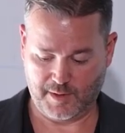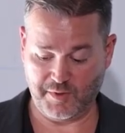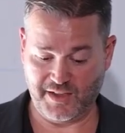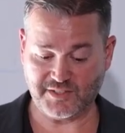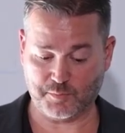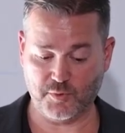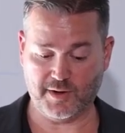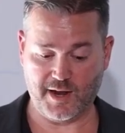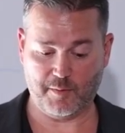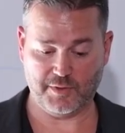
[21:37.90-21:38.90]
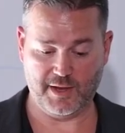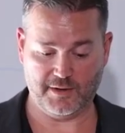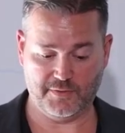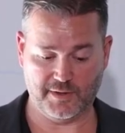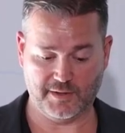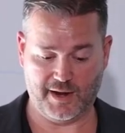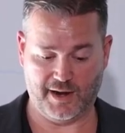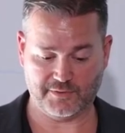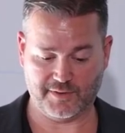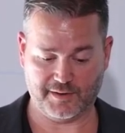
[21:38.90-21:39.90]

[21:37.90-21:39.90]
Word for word: I mean, that's a pretty complicated thing to ask.